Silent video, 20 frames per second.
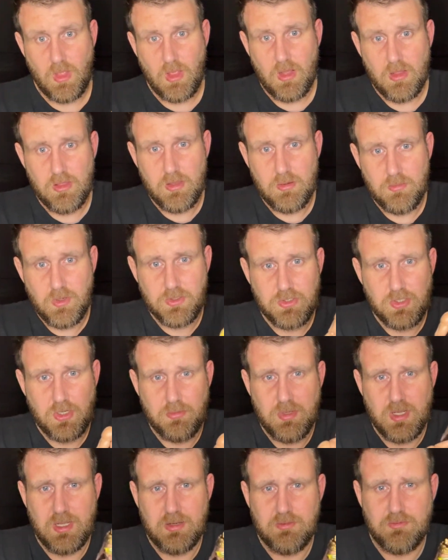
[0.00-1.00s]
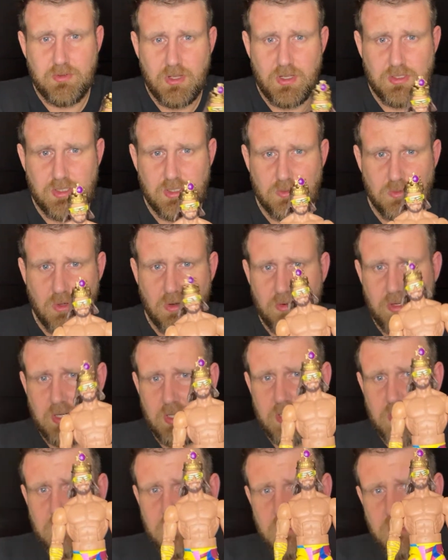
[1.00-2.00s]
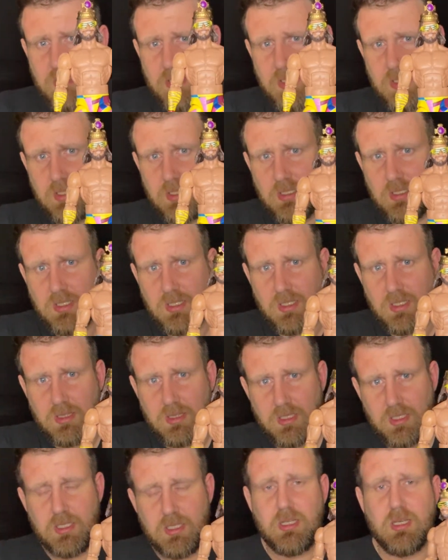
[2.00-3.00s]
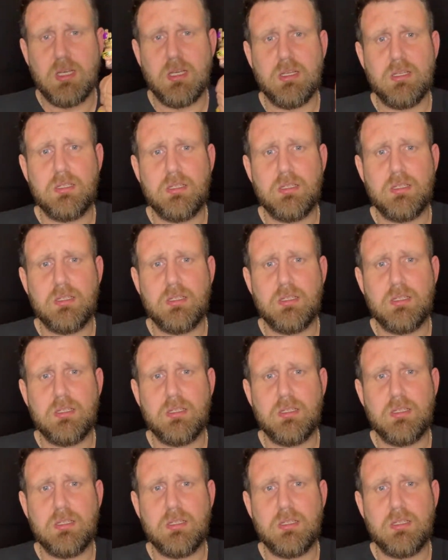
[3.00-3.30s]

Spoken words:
the Macho Man versus Warrior in the